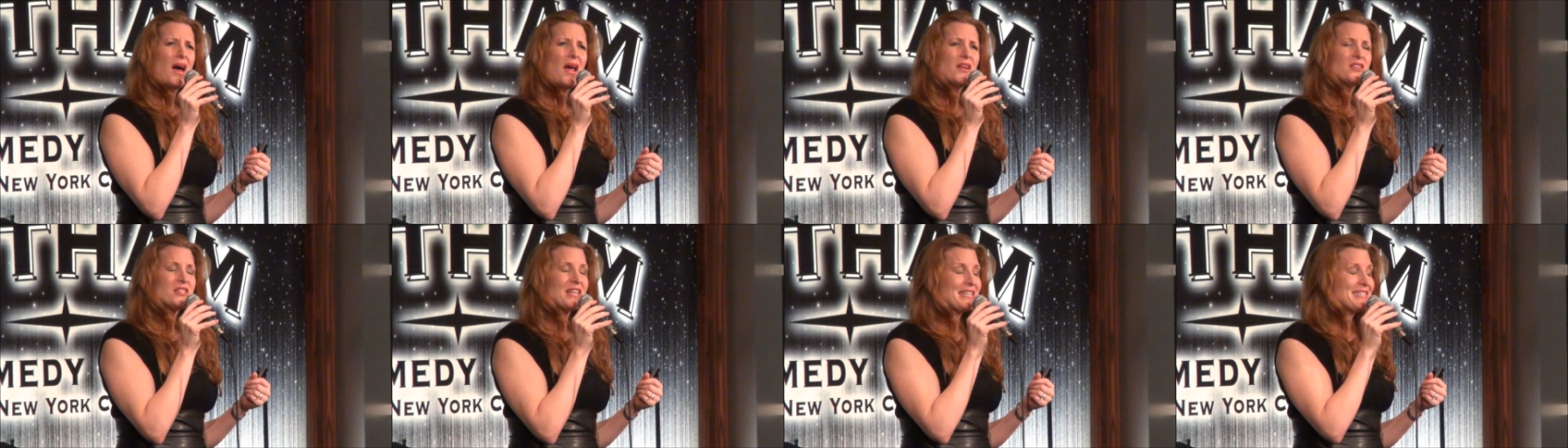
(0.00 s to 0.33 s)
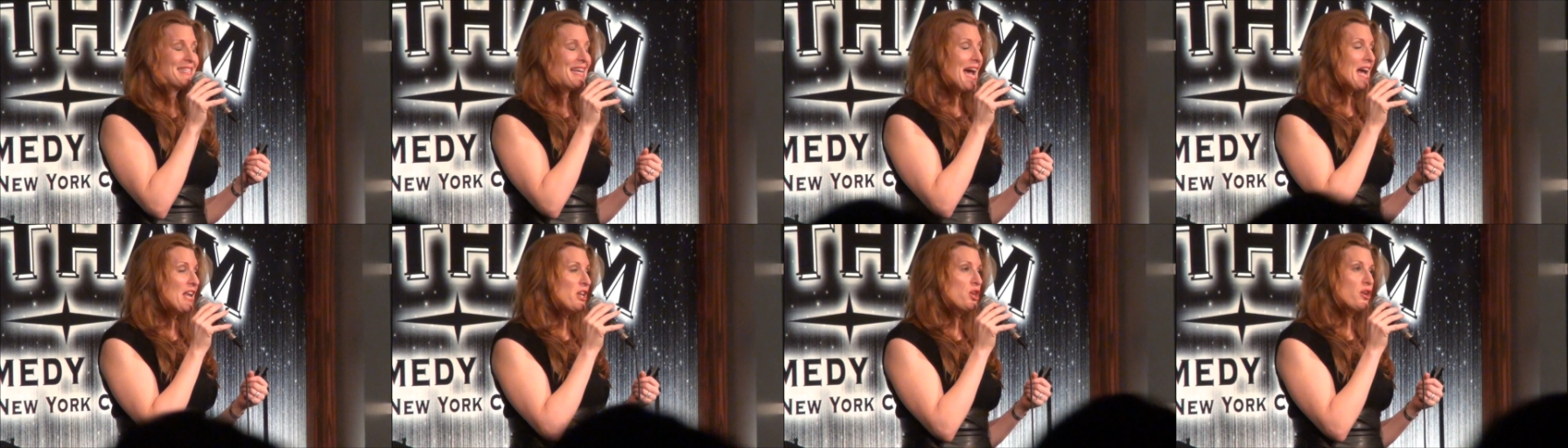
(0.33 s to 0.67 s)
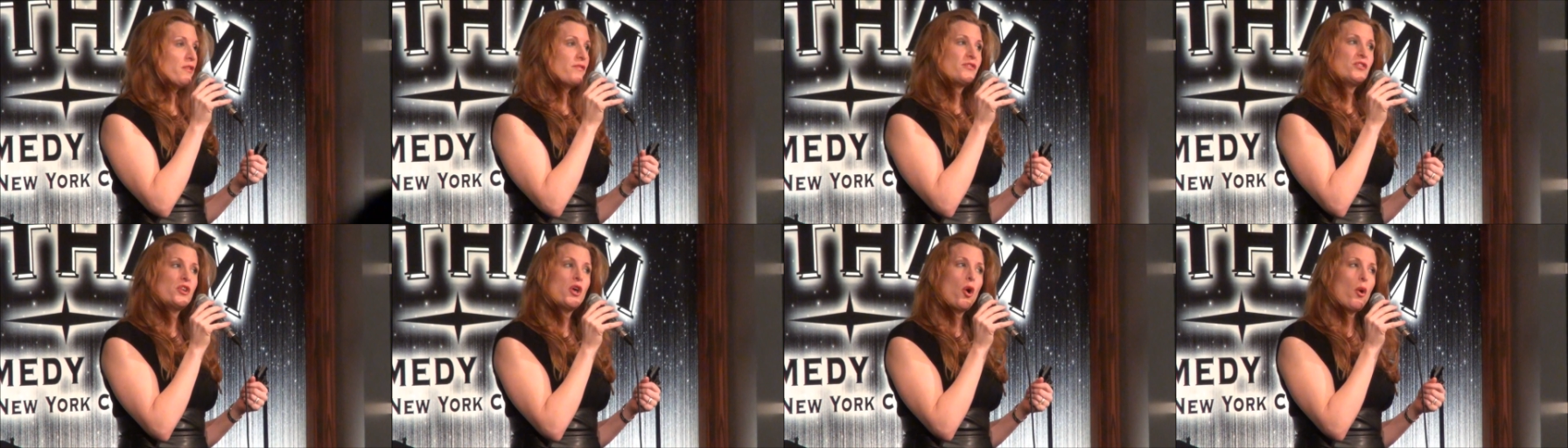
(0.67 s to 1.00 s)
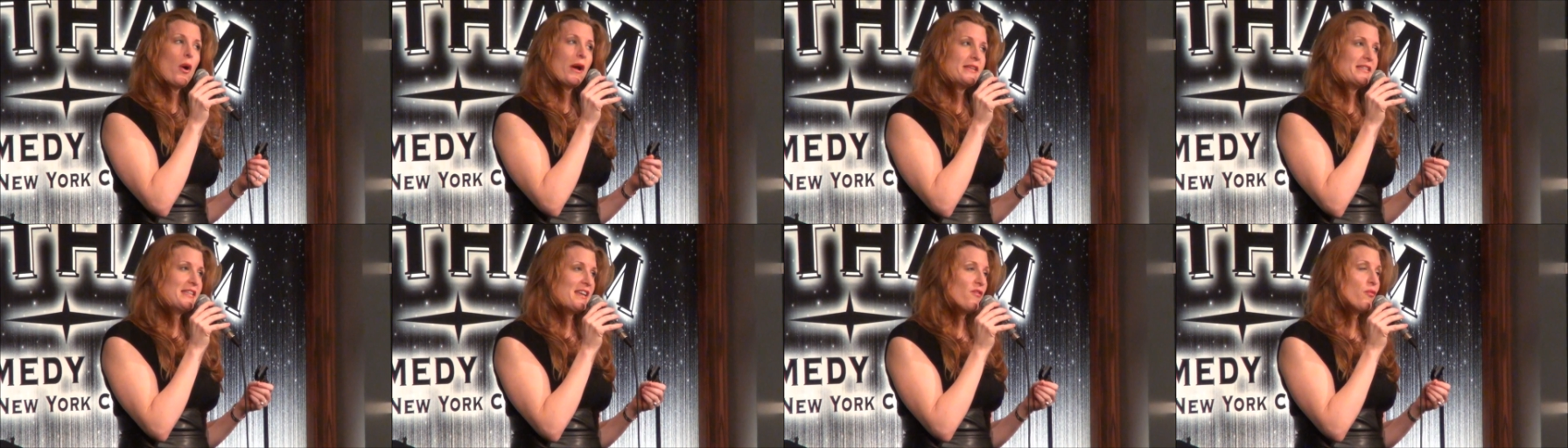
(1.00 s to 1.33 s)
I was like, Dad, you have
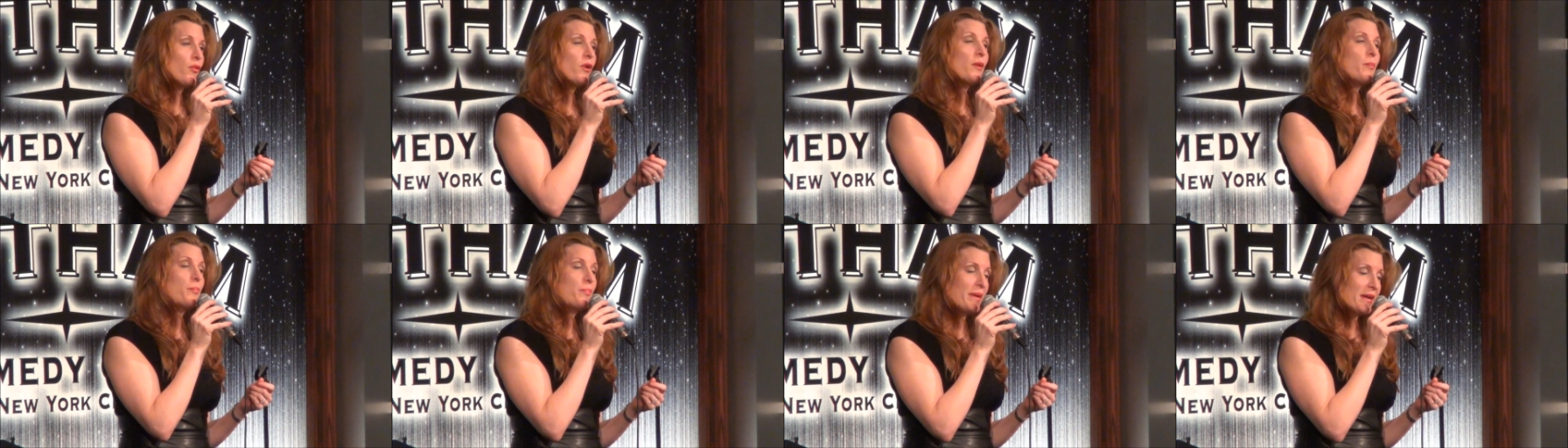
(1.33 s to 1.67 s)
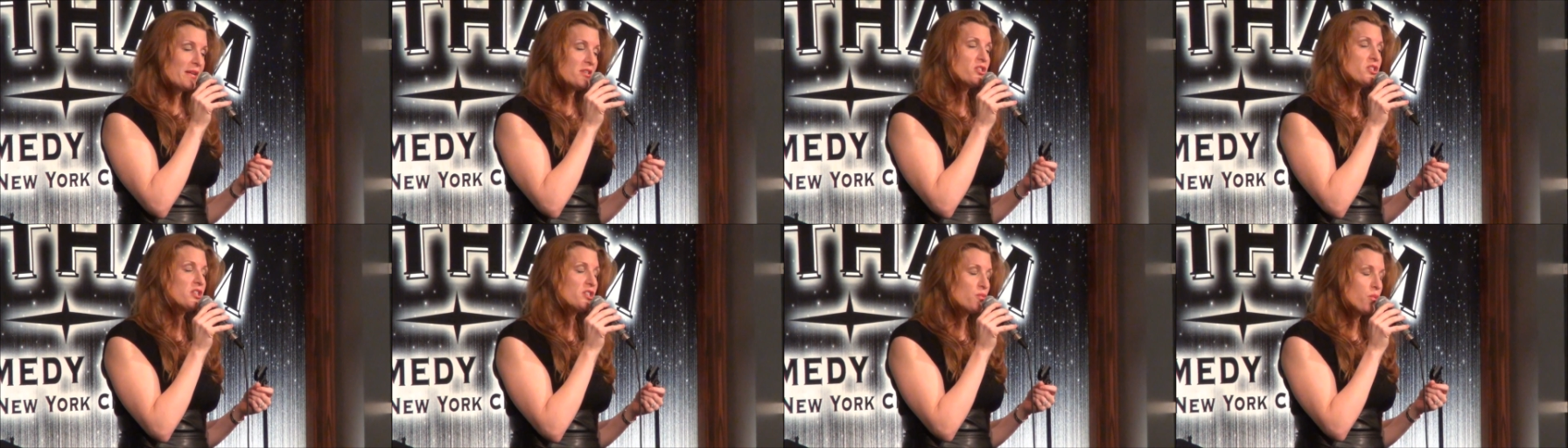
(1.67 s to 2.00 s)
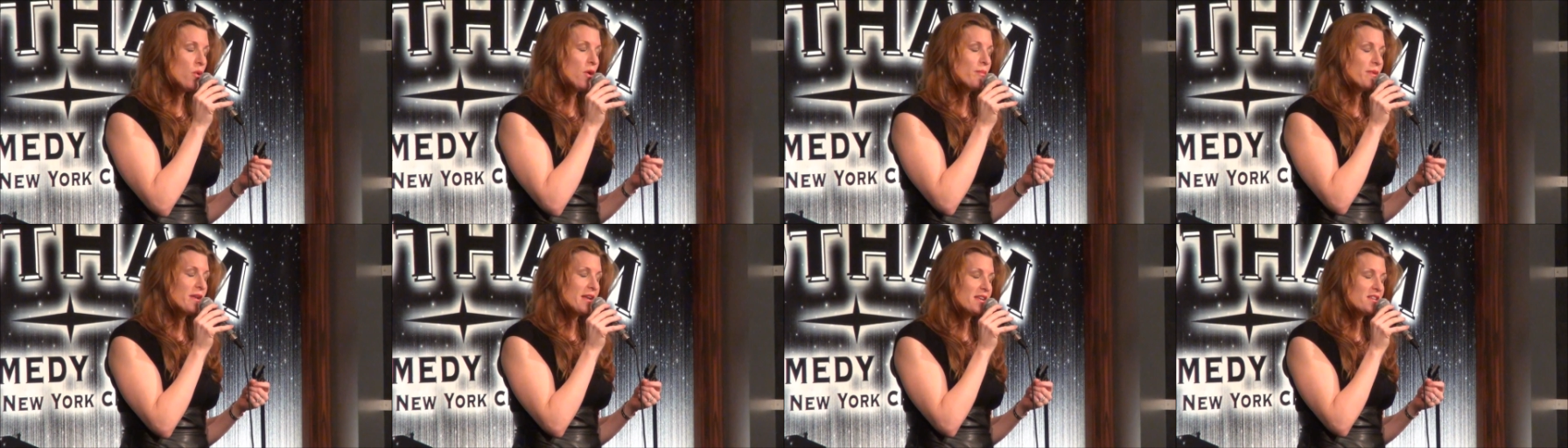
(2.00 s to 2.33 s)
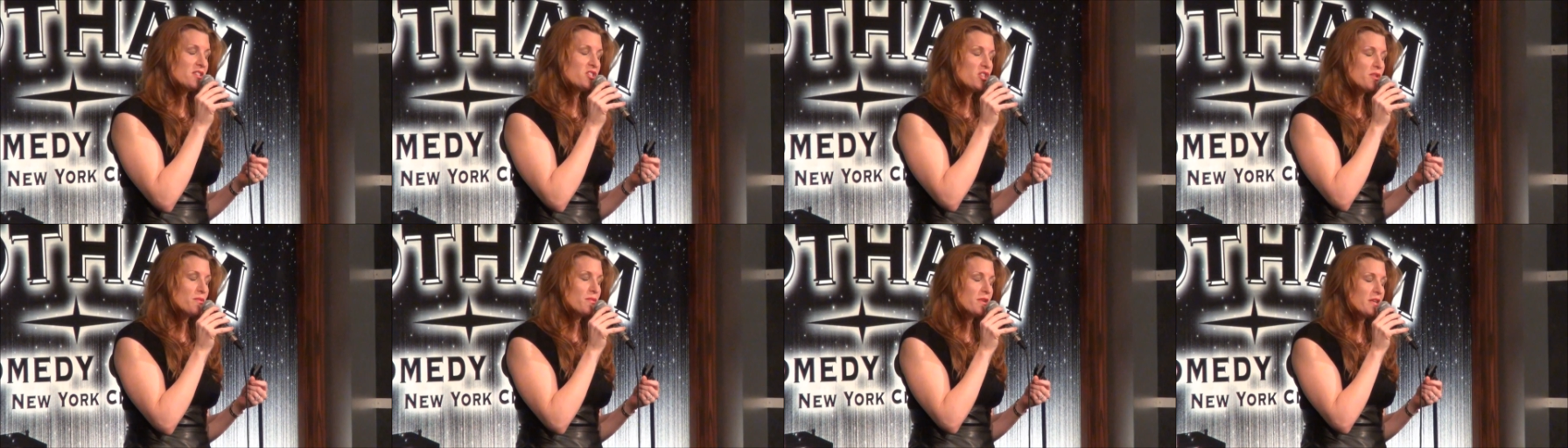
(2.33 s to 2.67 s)
no idea what a bitch this woman
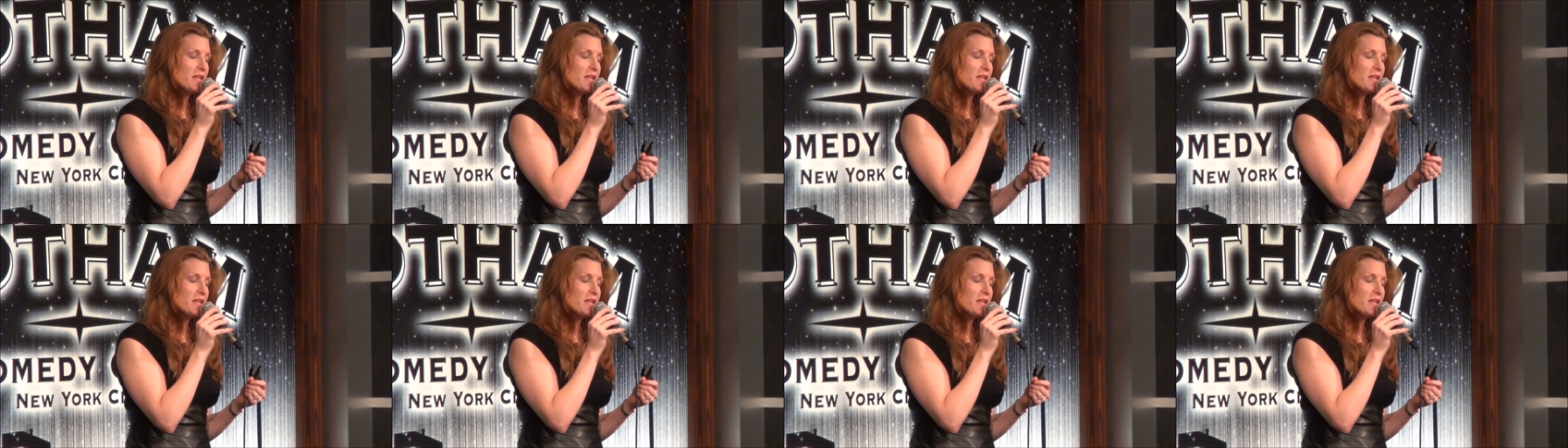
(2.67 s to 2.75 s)
is.